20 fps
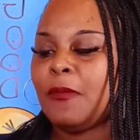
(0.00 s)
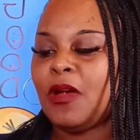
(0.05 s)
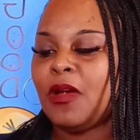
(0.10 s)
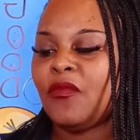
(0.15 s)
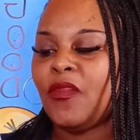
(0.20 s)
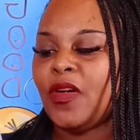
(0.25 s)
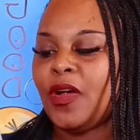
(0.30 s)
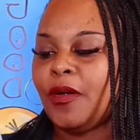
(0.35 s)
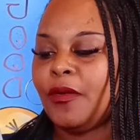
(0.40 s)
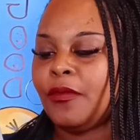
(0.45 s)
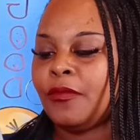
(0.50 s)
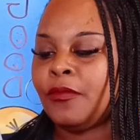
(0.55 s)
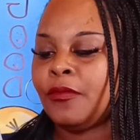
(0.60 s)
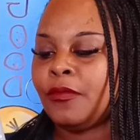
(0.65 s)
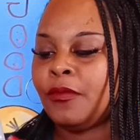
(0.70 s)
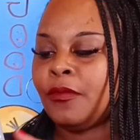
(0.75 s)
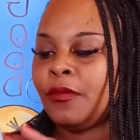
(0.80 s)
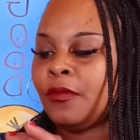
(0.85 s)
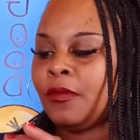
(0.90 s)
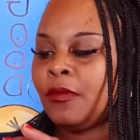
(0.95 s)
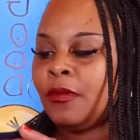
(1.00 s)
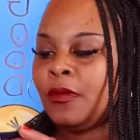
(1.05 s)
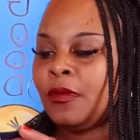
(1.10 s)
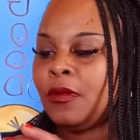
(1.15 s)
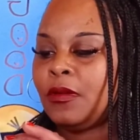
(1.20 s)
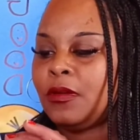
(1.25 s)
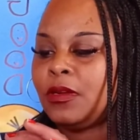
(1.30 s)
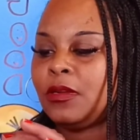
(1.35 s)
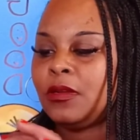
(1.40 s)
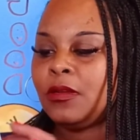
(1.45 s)
phone.
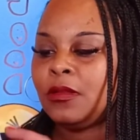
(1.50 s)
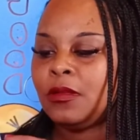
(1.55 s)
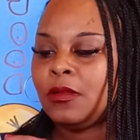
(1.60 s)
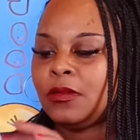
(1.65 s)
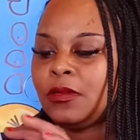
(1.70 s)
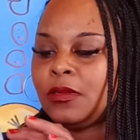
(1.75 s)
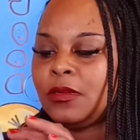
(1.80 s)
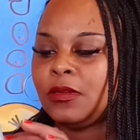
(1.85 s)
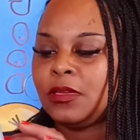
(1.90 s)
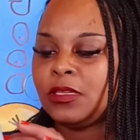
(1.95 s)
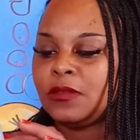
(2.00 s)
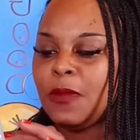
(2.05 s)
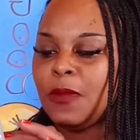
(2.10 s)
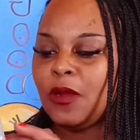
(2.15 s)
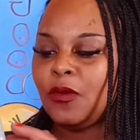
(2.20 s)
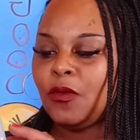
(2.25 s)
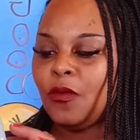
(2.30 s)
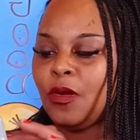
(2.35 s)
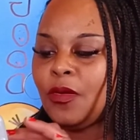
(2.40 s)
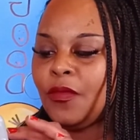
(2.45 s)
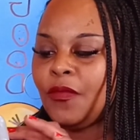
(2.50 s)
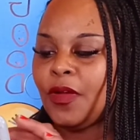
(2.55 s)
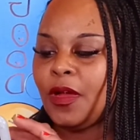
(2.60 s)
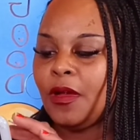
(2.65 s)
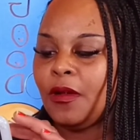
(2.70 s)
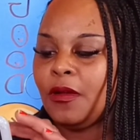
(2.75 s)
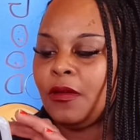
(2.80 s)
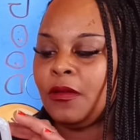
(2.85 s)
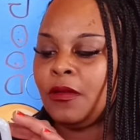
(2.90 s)
This is my daughter's phone.